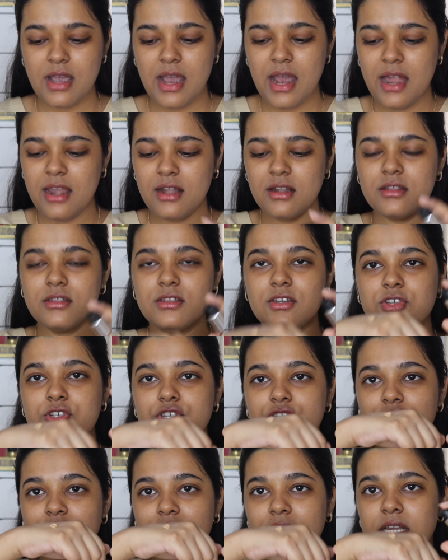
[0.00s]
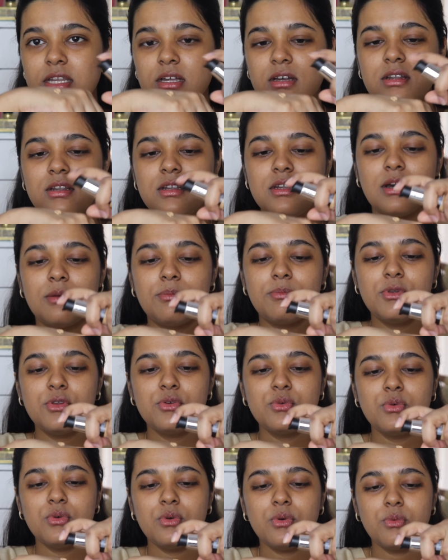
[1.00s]
and the shade
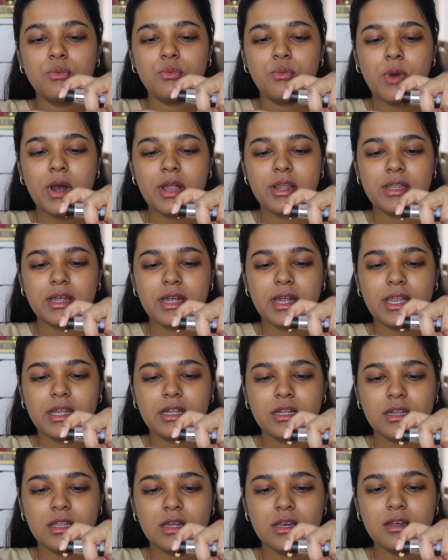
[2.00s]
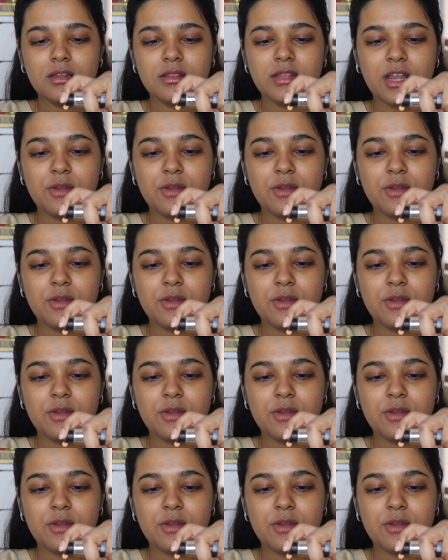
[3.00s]
W180.